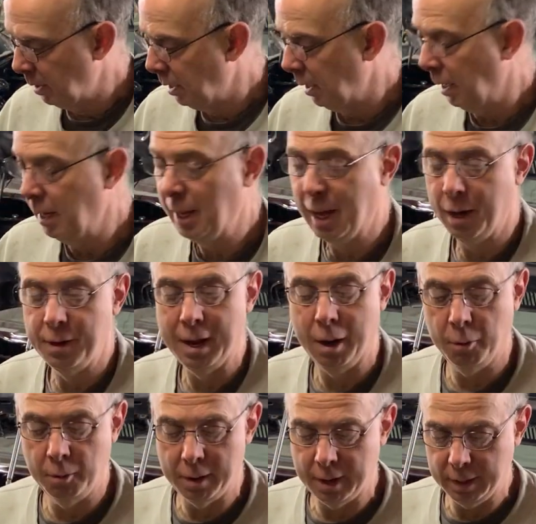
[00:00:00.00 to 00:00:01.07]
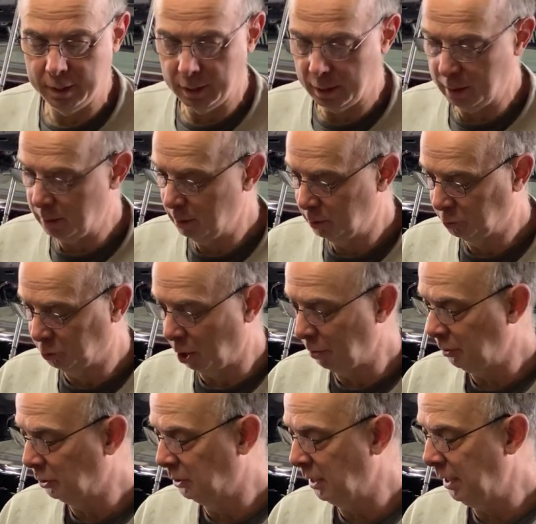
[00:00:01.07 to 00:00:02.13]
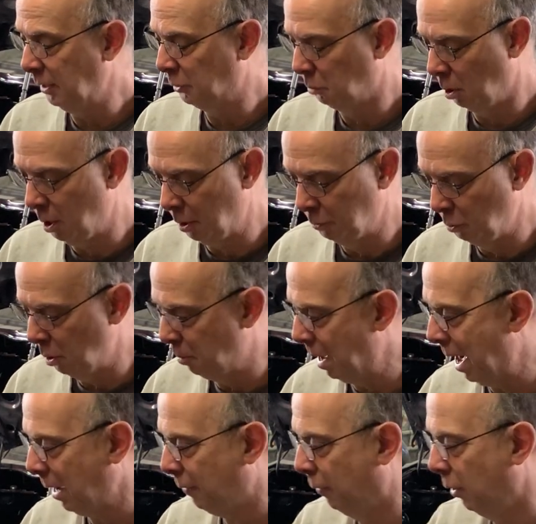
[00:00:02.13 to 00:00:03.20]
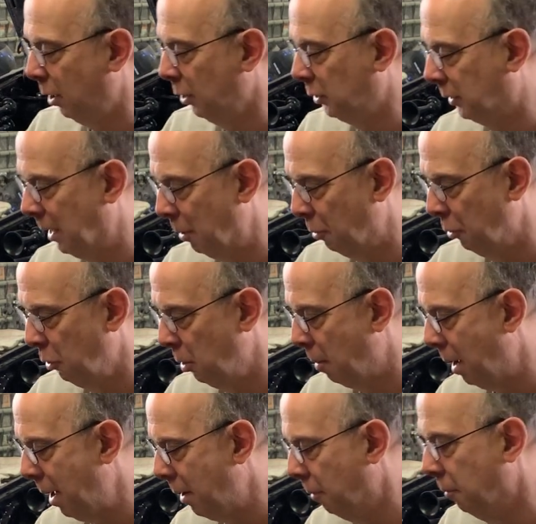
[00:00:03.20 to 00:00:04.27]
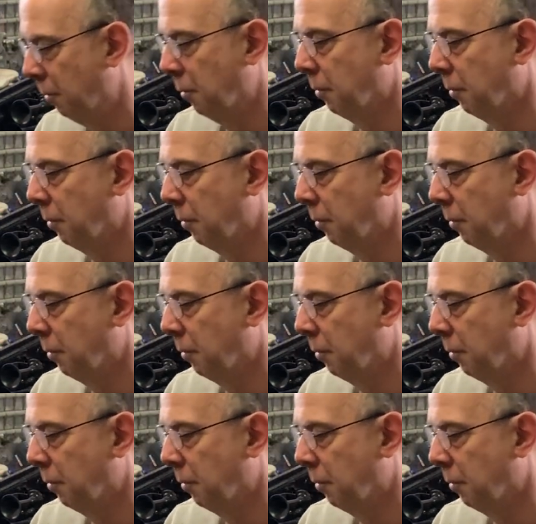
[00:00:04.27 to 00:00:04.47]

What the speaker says: Anyhow, now we're ready to start the seat. So I'll do the back first, then we'll do the bottom.